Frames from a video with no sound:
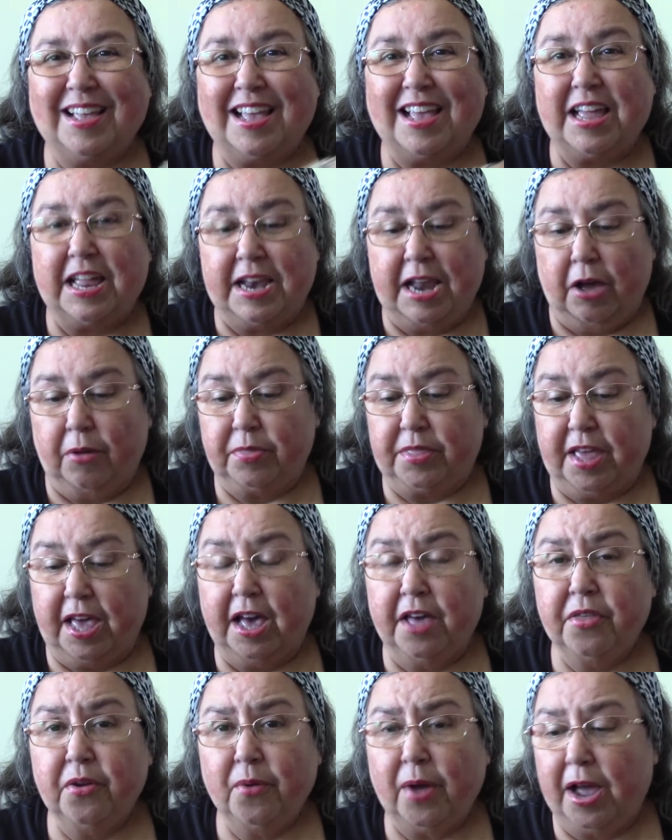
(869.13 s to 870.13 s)
Now, the
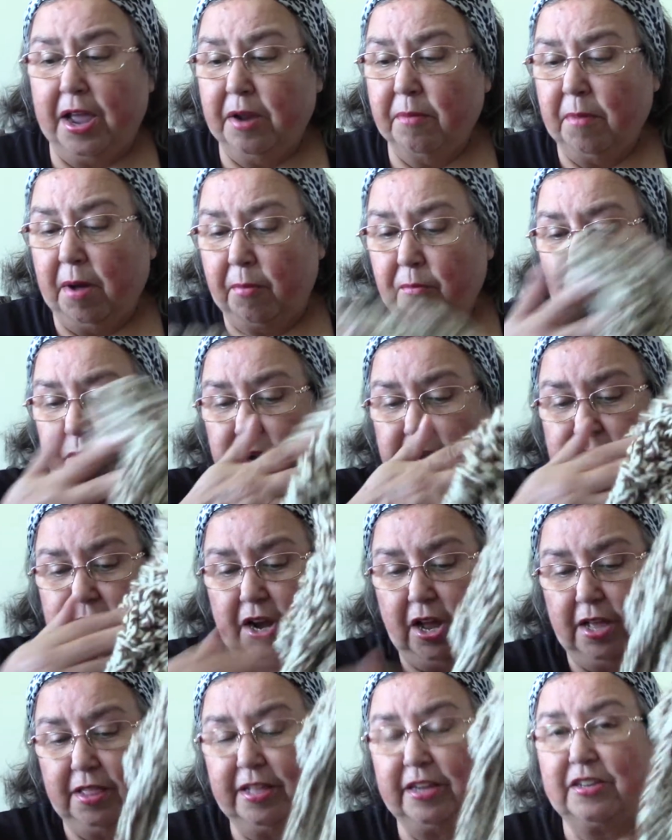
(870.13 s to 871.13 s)
other item I'm working
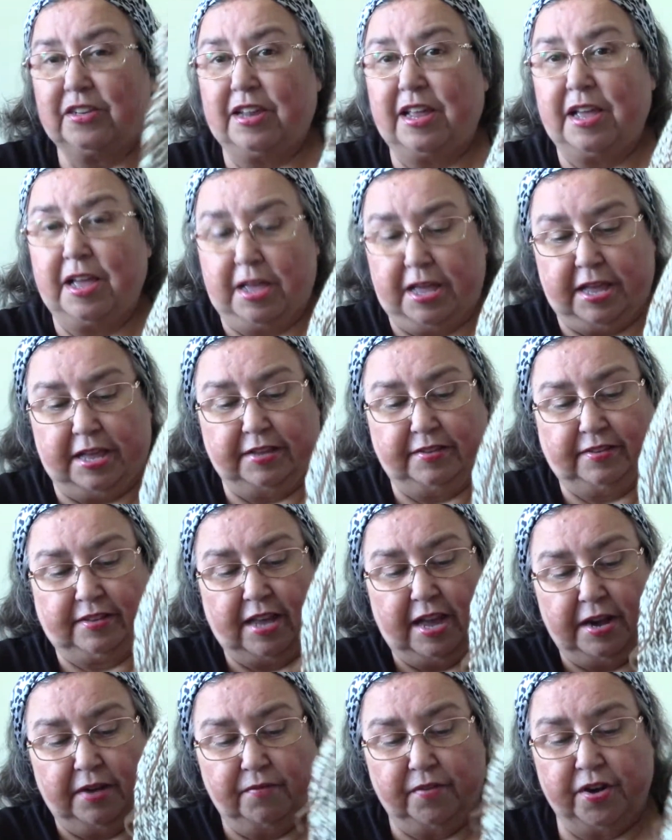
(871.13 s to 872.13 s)
on that is
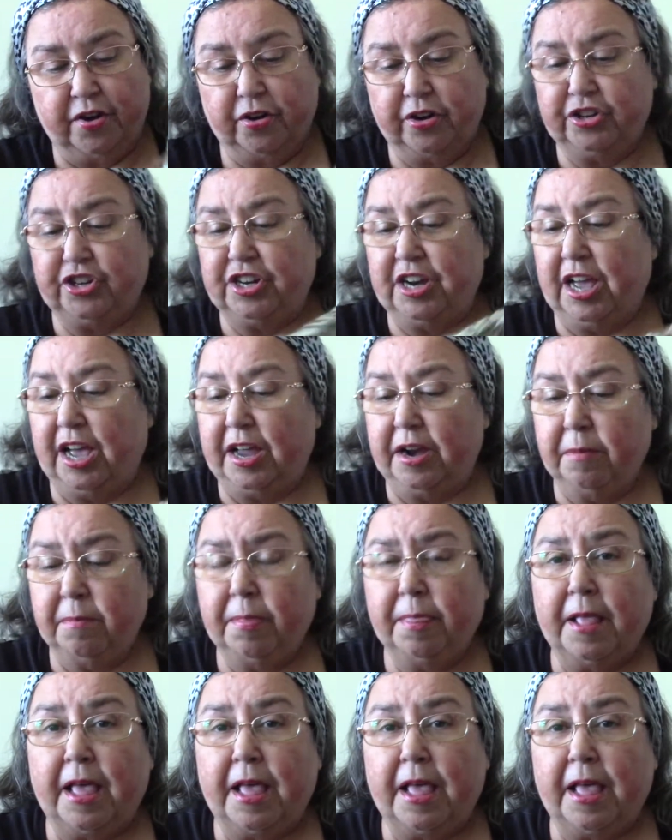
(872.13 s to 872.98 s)
kind of an urgent item.